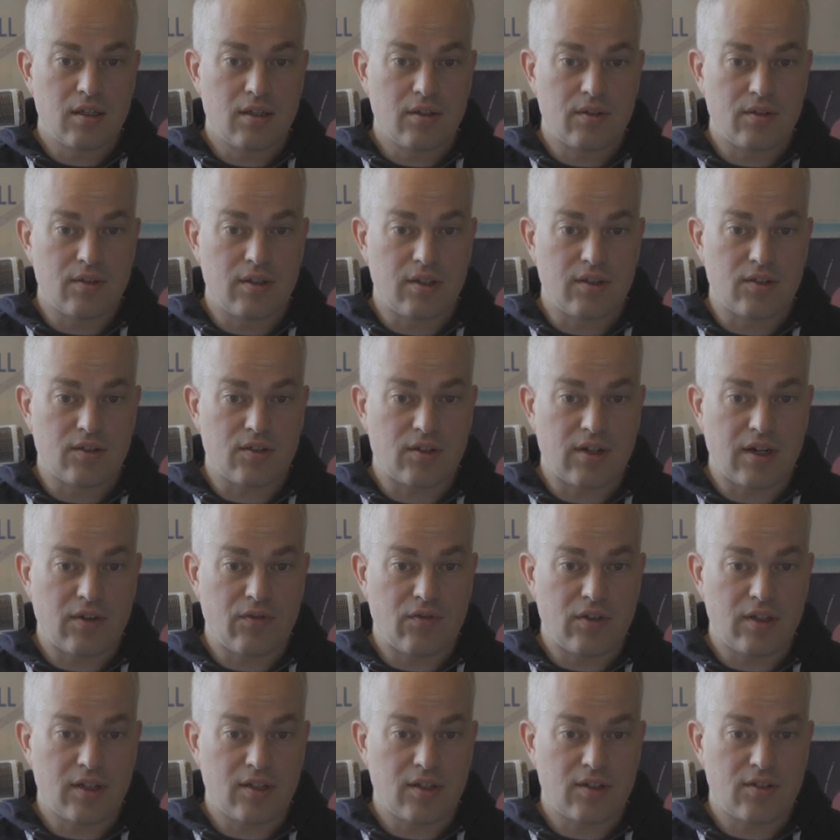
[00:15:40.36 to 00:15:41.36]
these
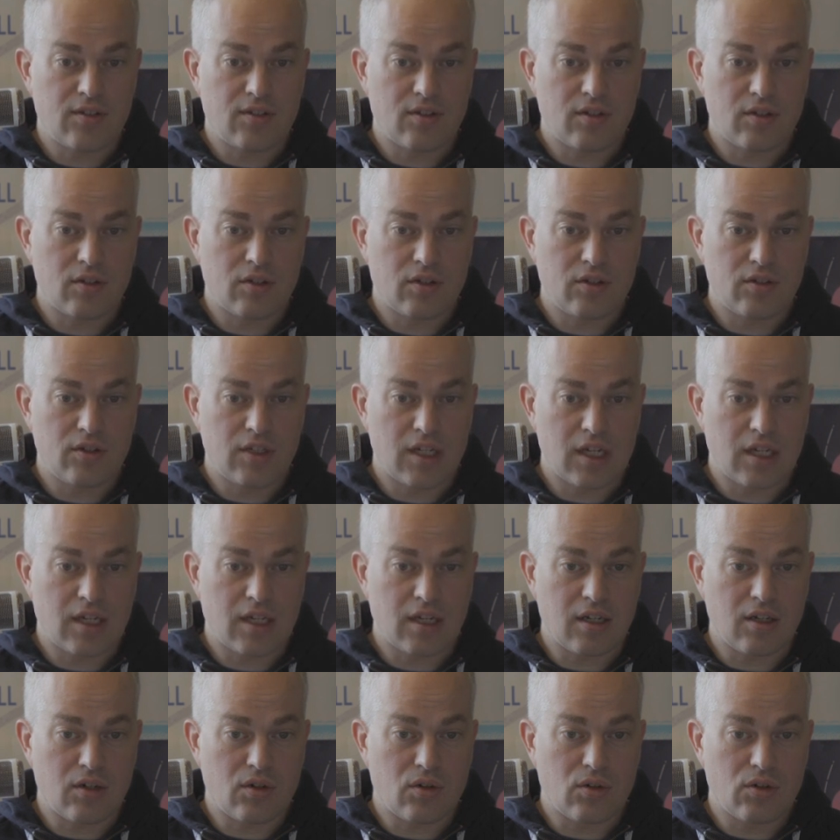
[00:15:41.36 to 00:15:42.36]
graphics, check
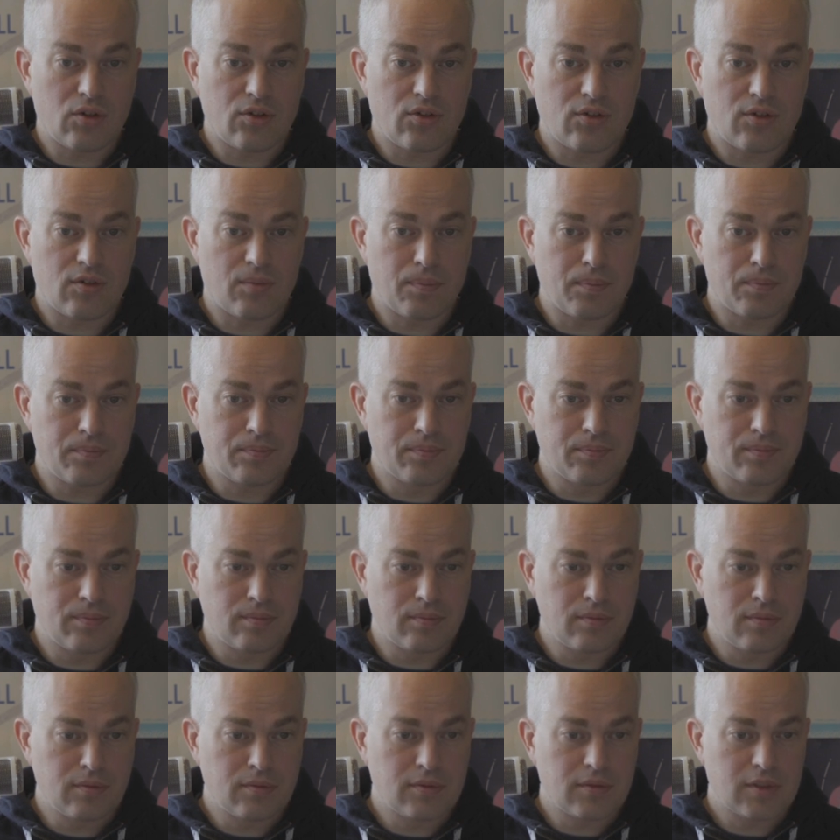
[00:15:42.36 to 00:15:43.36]
and cross,
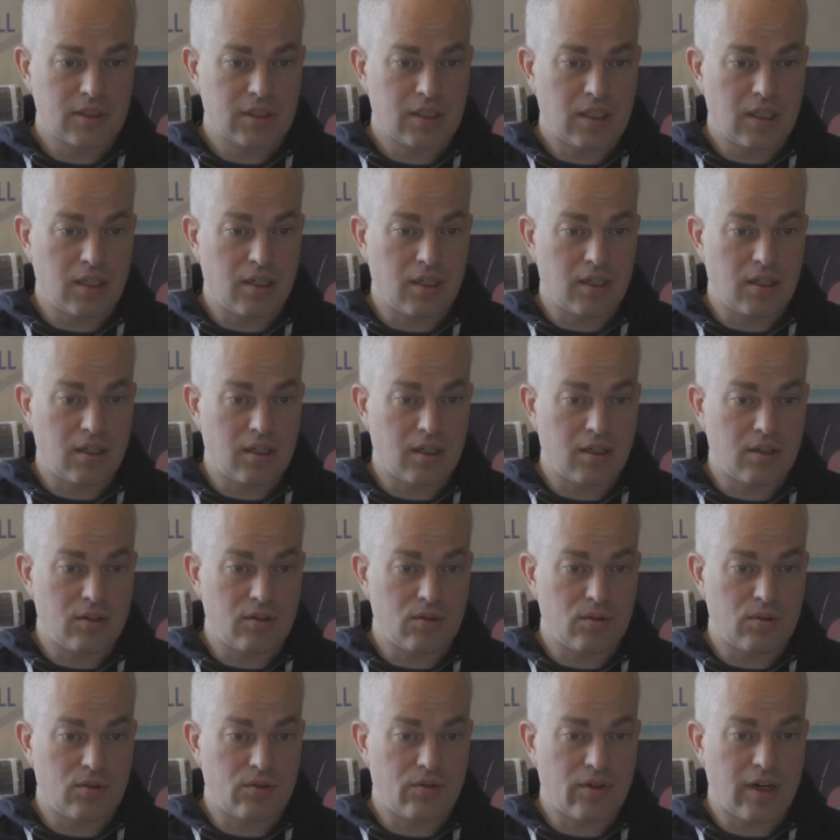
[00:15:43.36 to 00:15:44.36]

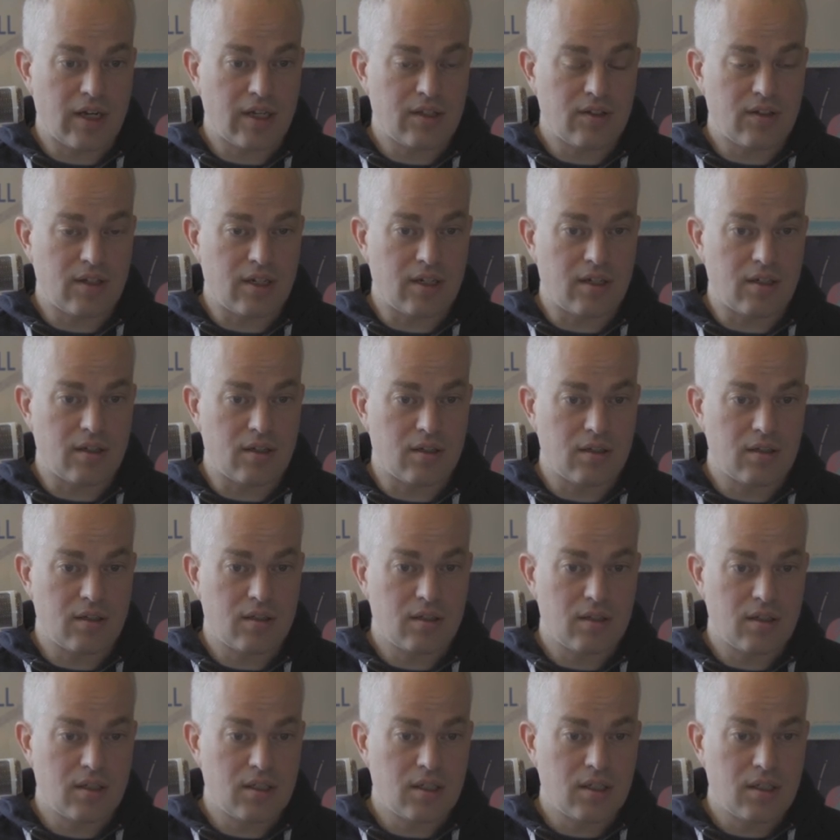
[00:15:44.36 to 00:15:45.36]
to the right here.
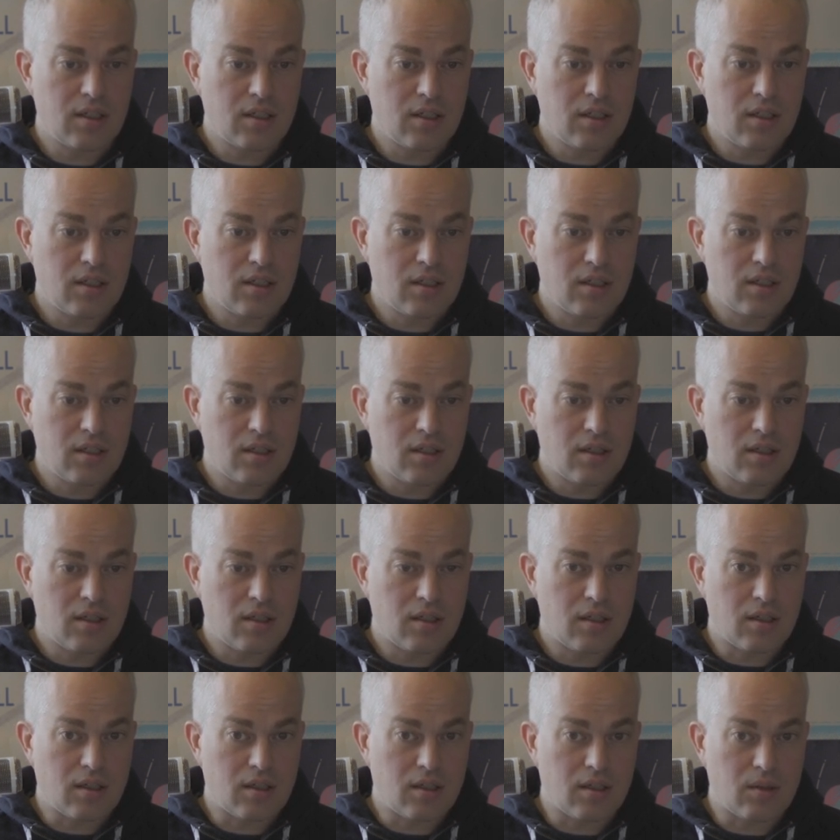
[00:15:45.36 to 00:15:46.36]

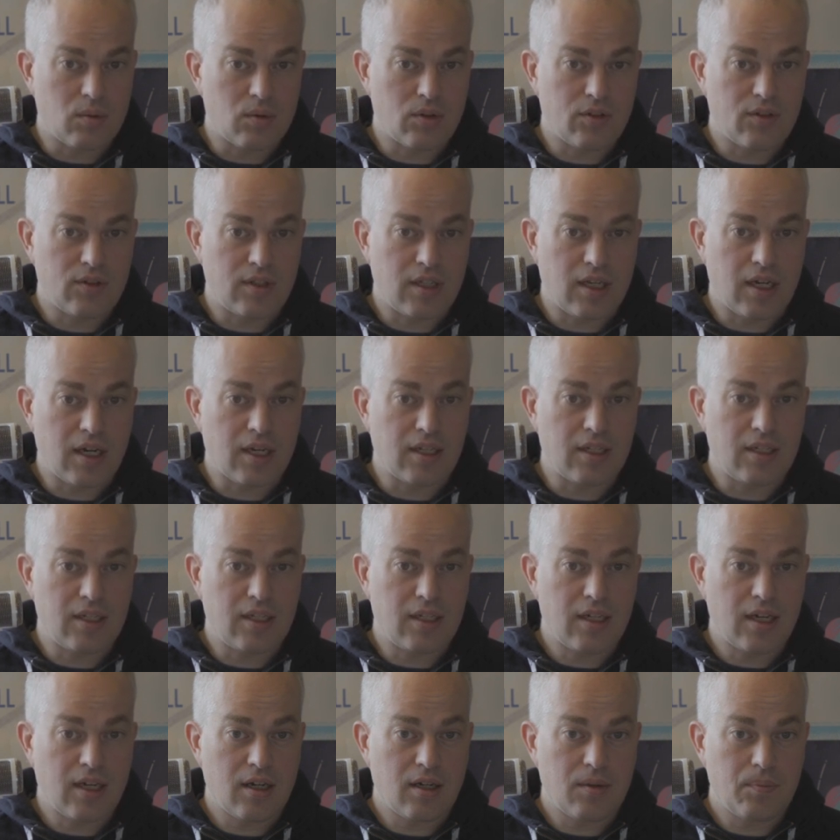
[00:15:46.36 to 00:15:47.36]
What's the
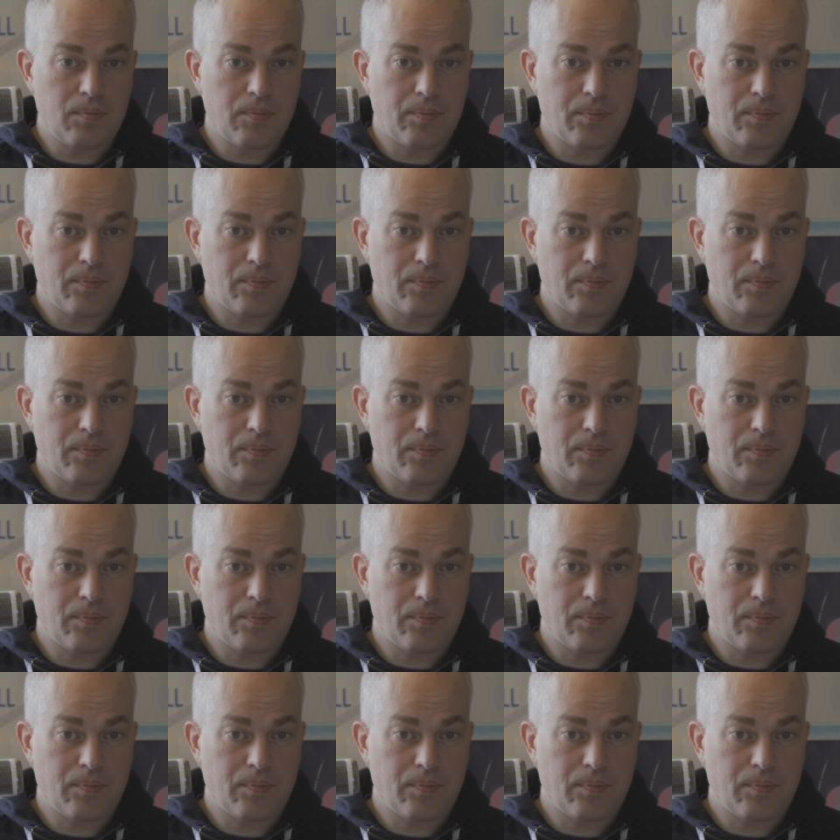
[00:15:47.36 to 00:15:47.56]
idea?